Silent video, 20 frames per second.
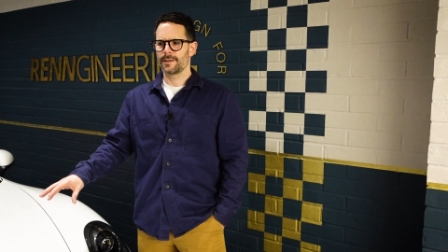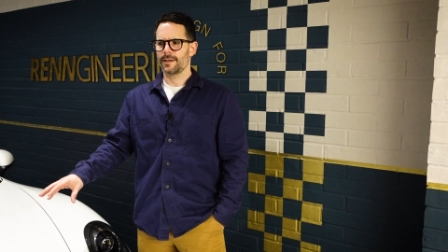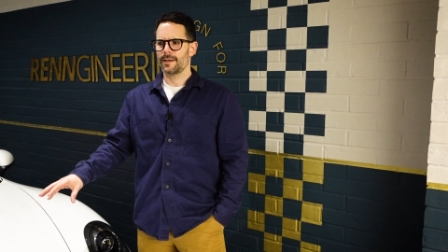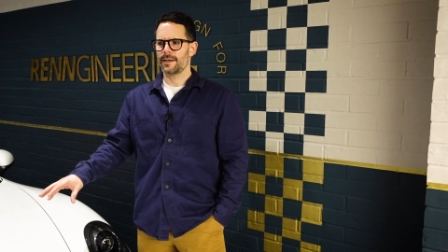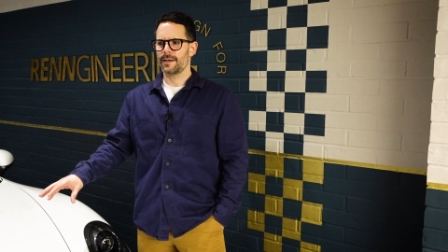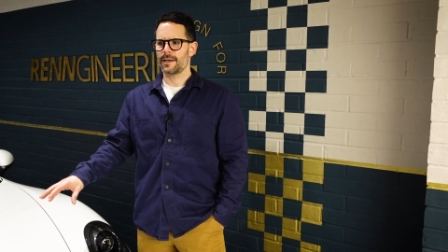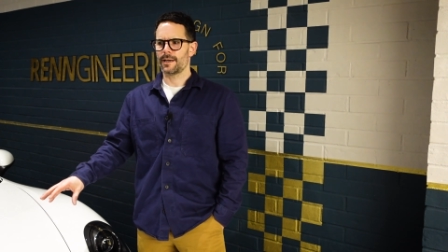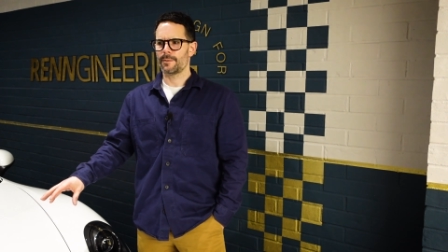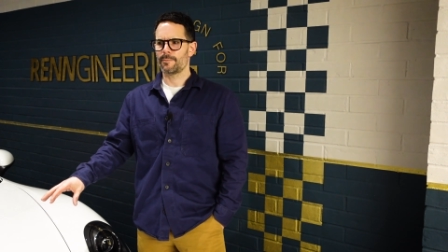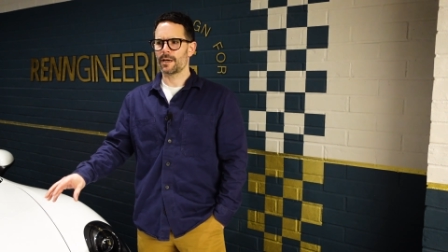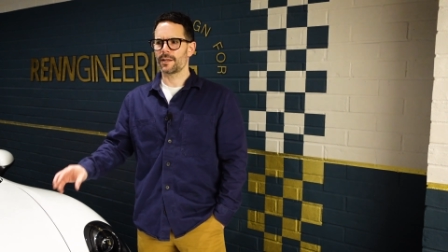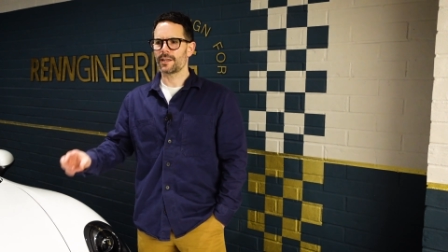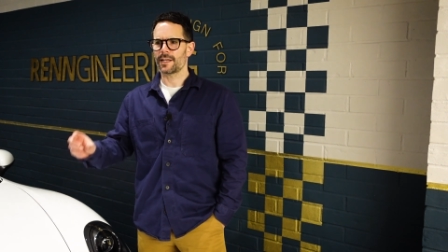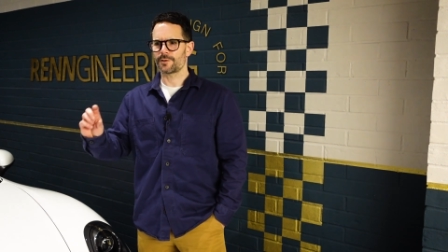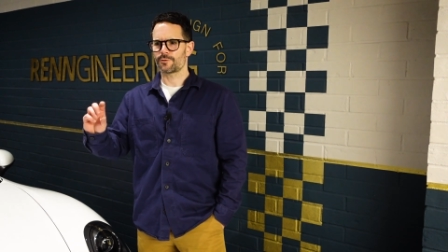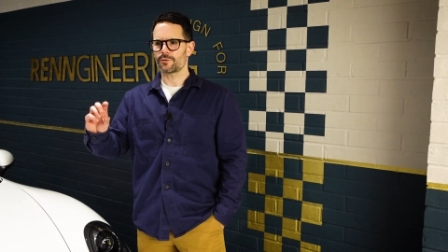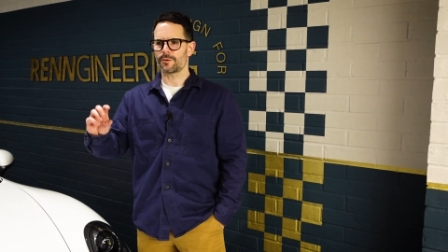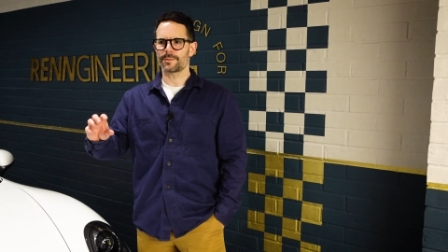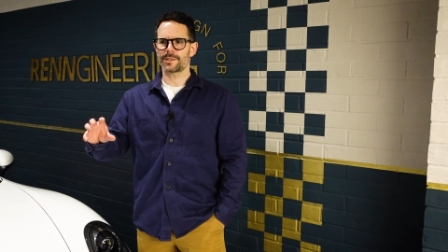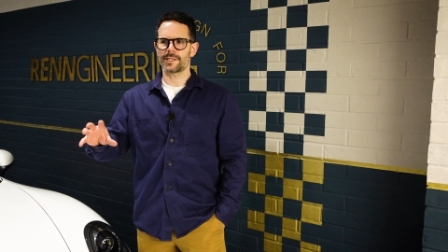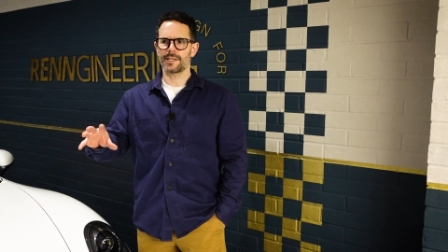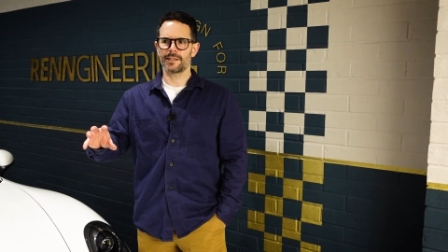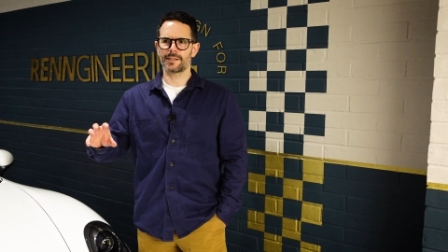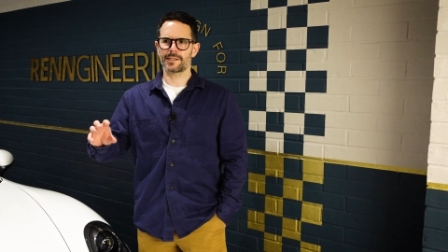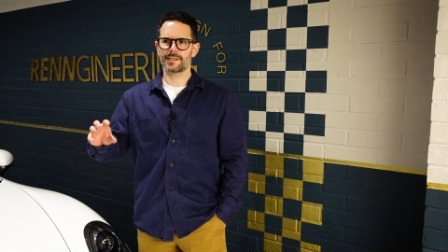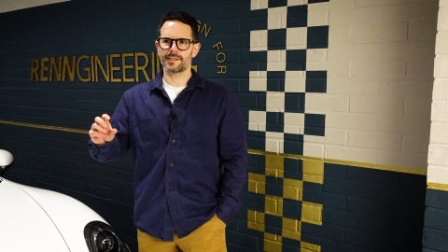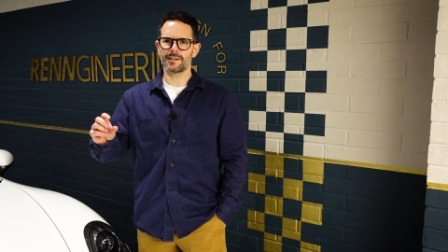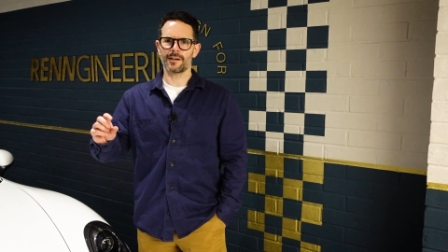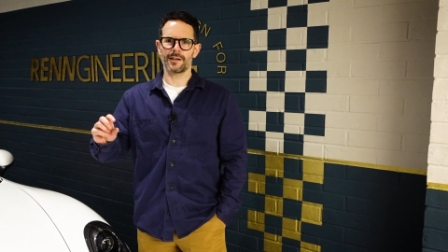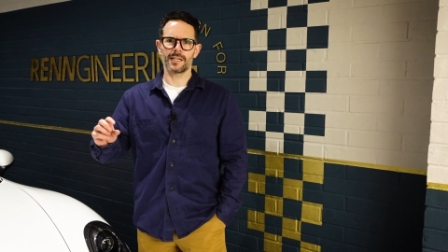and that drops
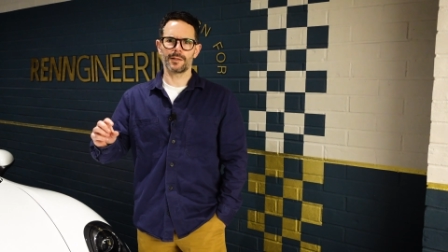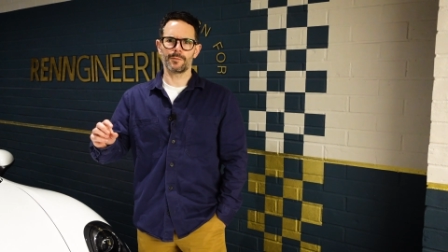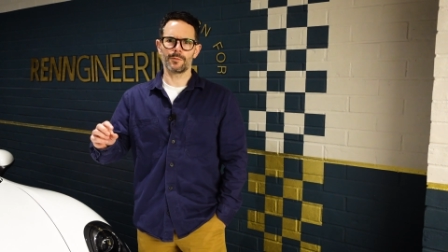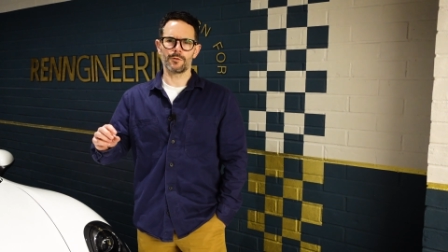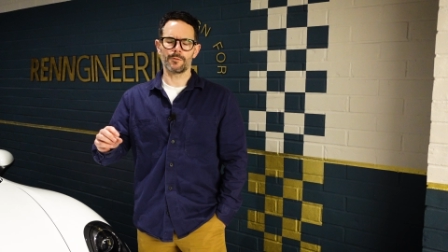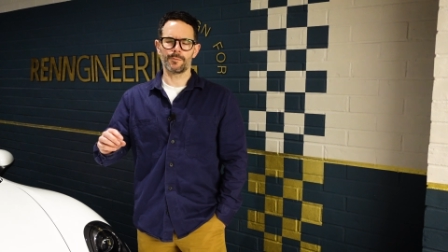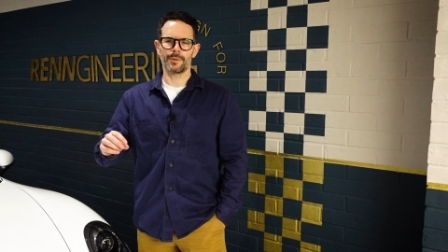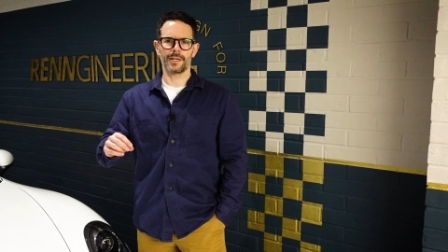it slightly more,